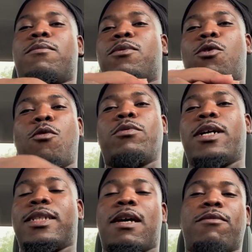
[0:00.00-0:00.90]
Hope you
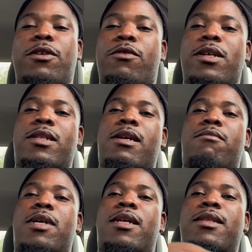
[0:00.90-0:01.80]
guys are having a great day,
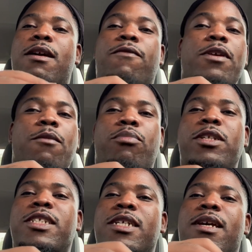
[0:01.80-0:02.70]
man. Definitely
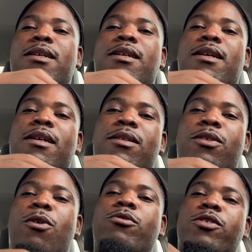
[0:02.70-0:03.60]
appreciate
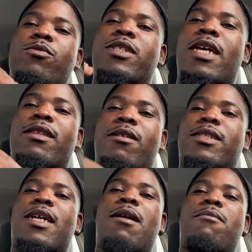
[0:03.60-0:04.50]
those who take their
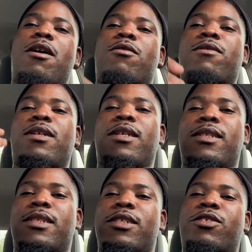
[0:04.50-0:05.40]
time out
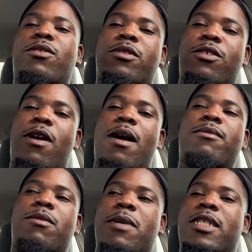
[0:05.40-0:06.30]
to subscribe
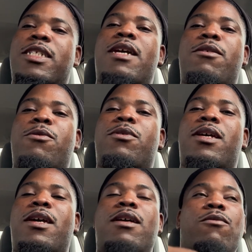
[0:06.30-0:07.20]
to my channel
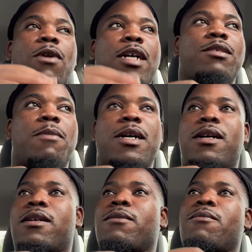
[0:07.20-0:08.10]
and watch my
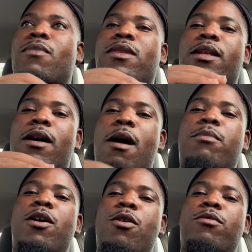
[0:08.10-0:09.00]

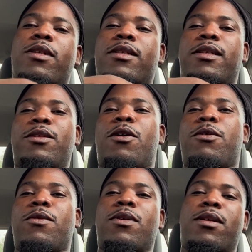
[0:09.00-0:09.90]
upload. You know,
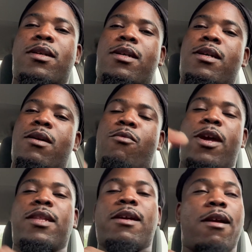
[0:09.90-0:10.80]
we
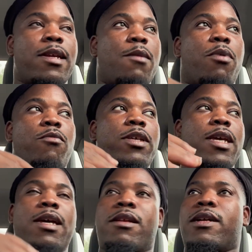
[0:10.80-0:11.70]
ain't there yet, but we
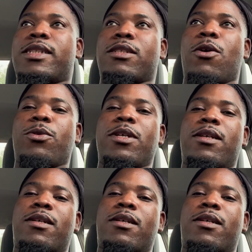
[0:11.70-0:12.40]
getting there slowly.